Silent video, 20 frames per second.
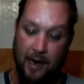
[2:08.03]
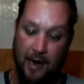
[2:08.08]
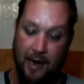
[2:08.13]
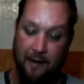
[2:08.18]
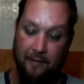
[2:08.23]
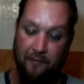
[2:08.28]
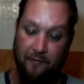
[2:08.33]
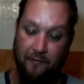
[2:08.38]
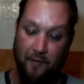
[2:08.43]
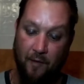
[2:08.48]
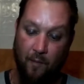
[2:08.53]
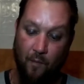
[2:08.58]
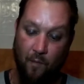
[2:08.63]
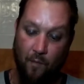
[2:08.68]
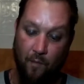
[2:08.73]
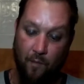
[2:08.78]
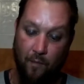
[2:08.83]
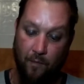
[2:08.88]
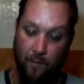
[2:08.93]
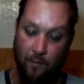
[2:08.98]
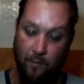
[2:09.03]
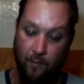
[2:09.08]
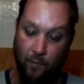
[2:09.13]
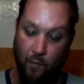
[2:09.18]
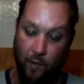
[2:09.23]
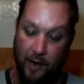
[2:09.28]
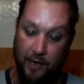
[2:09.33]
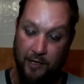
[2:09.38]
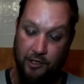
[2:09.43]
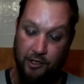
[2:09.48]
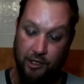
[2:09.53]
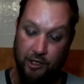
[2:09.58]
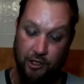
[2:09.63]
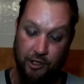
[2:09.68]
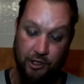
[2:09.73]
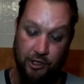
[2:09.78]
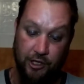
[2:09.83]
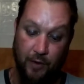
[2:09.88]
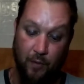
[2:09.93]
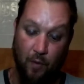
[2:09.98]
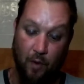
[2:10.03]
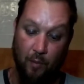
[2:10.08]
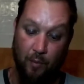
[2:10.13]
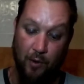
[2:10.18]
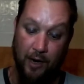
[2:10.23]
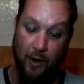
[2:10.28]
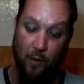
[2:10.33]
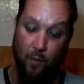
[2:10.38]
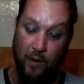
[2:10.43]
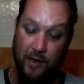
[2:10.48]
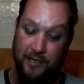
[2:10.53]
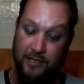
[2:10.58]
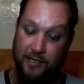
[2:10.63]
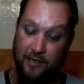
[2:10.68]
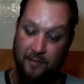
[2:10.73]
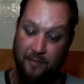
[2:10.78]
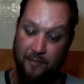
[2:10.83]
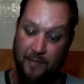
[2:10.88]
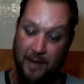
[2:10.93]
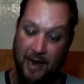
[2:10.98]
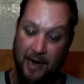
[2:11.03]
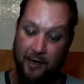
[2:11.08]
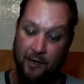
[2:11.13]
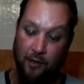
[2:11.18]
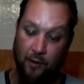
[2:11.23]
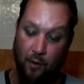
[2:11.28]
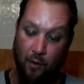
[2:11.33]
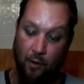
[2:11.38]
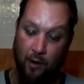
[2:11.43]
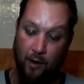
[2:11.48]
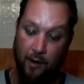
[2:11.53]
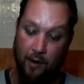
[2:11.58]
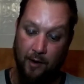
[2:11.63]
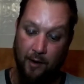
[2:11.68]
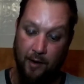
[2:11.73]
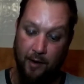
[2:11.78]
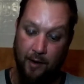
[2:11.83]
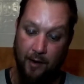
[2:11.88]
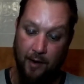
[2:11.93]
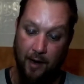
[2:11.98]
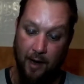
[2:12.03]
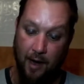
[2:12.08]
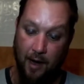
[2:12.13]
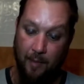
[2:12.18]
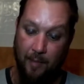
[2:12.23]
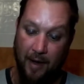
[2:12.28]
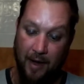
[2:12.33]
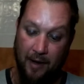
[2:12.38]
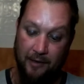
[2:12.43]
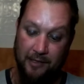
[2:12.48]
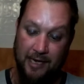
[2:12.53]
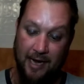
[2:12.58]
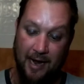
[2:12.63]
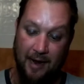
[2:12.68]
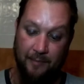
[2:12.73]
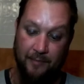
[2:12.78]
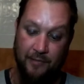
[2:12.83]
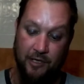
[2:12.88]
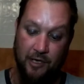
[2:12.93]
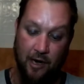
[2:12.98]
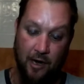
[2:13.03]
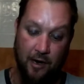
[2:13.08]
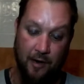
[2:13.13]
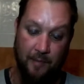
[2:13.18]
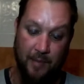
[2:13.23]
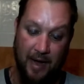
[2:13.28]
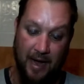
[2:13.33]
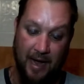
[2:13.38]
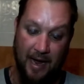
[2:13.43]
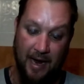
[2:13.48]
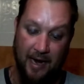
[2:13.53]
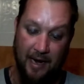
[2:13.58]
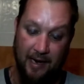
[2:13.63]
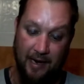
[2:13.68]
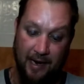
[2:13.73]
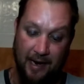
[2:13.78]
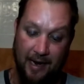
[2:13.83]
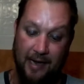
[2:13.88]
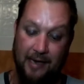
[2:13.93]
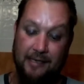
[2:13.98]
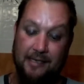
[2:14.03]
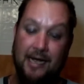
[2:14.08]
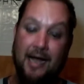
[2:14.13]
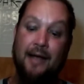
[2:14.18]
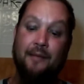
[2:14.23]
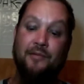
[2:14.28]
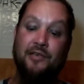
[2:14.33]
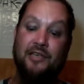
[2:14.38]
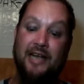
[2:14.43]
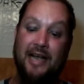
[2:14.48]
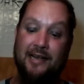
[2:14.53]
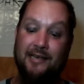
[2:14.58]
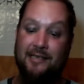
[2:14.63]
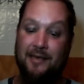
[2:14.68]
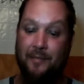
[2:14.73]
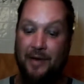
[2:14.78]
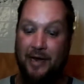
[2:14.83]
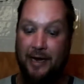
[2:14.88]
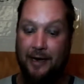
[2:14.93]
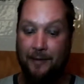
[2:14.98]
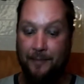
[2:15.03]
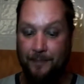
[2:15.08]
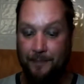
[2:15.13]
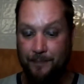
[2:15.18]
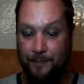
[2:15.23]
and from which she will bring wisdom and lore about times gone by and times yet to be.